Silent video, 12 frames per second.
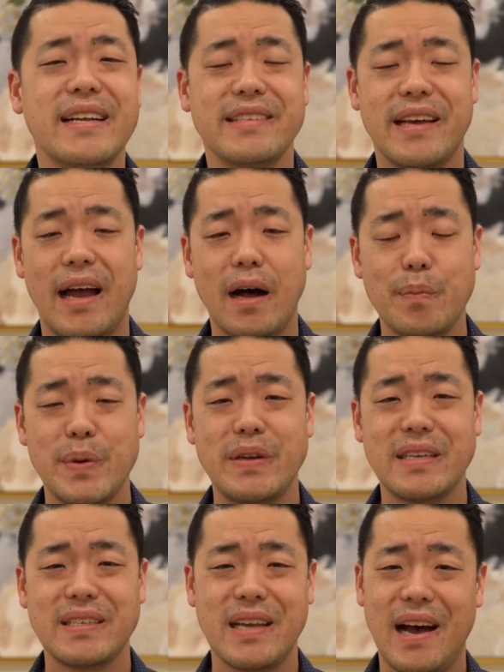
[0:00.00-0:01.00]
to help you
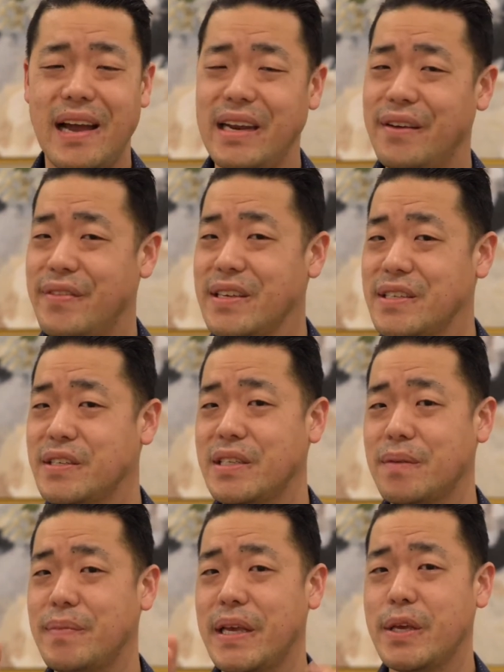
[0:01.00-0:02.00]
decide if this is
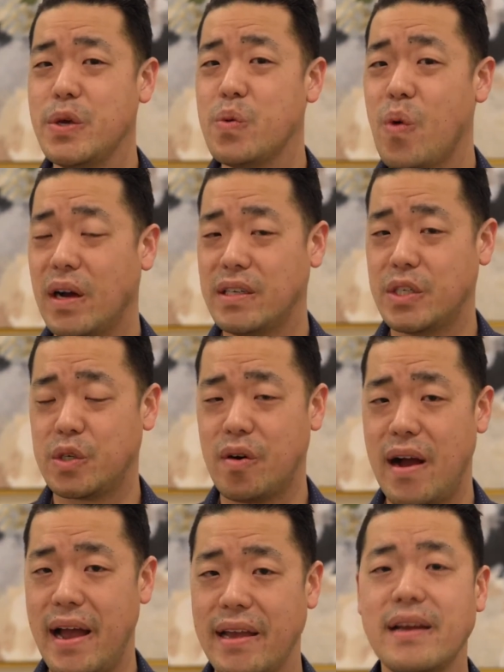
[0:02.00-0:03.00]
something you want to
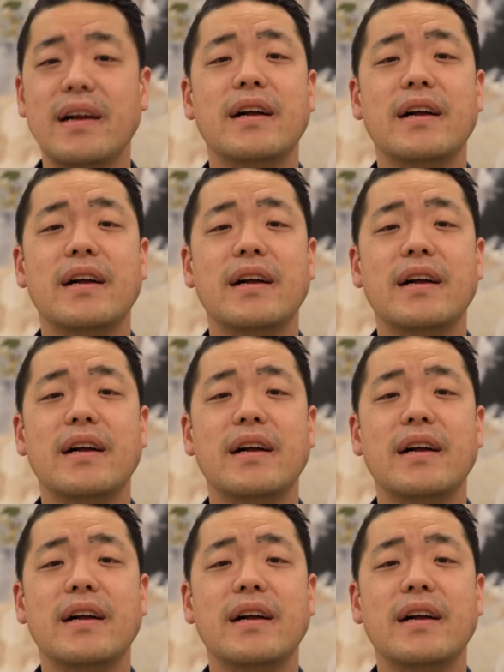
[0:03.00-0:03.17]
try